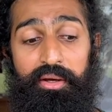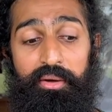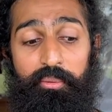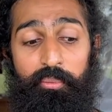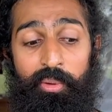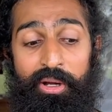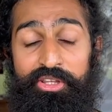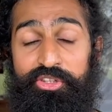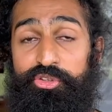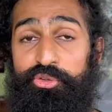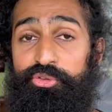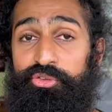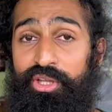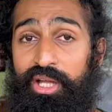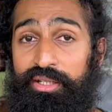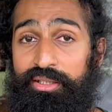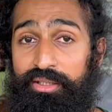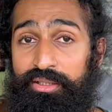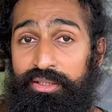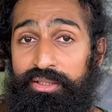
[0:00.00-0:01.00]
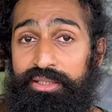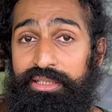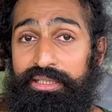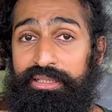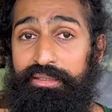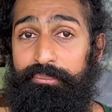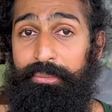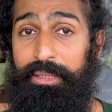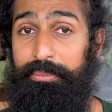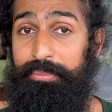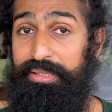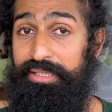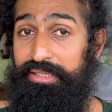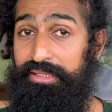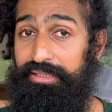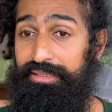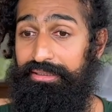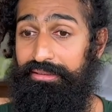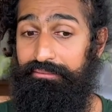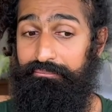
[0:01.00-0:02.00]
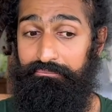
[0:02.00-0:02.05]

once you start earning, maybe